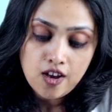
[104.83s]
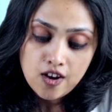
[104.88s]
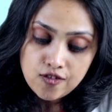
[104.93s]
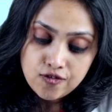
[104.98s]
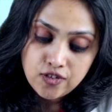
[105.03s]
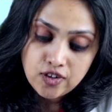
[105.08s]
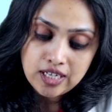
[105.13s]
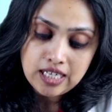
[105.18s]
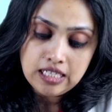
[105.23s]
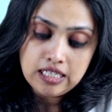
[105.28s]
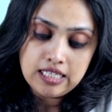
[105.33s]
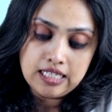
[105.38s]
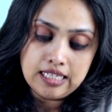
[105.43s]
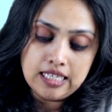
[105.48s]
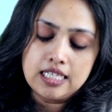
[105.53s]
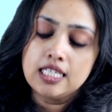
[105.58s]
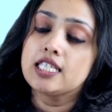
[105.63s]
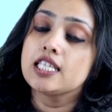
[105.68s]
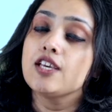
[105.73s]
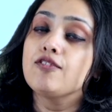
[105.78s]
For
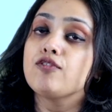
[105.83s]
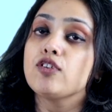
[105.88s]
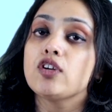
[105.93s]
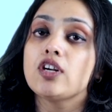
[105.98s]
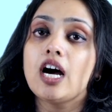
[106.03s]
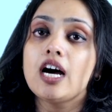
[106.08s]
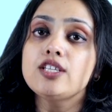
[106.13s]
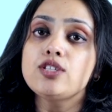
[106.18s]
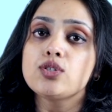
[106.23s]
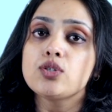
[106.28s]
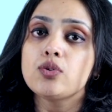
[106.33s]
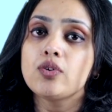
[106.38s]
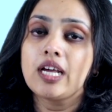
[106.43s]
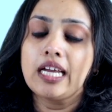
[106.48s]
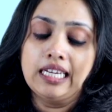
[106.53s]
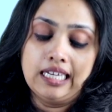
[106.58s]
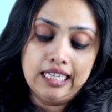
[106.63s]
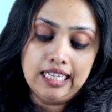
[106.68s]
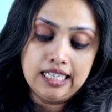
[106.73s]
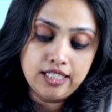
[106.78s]
instance, if you're asked to
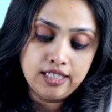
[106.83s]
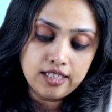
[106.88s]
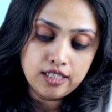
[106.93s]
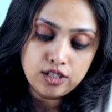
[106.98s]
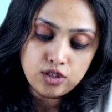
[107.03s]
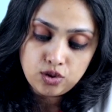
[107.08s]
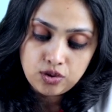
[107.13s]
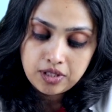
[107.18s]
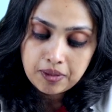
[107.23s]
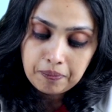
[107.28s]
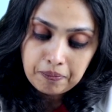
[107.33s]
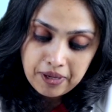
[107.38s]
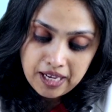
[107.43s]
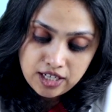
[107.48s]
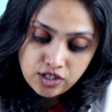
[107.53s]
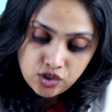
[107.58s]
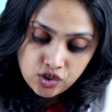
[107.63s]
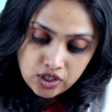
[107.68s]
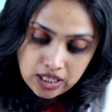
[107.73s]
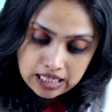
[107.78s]
write letter to the
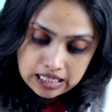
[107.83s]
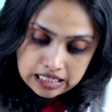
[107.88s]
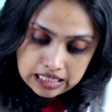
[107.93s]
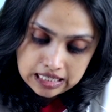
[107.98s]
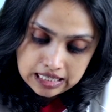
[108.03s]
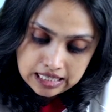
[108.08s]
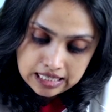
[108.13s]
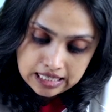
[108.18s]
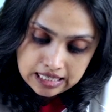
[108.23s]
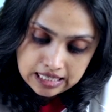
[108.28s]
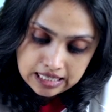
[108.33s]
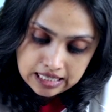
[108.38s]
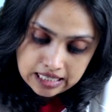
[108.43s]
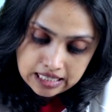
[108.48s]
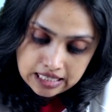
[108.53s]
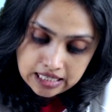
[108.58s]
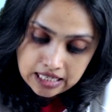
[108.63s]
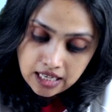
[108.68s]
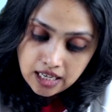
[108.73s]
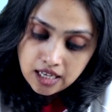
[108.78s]

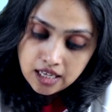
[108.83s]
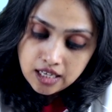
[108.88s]
patient's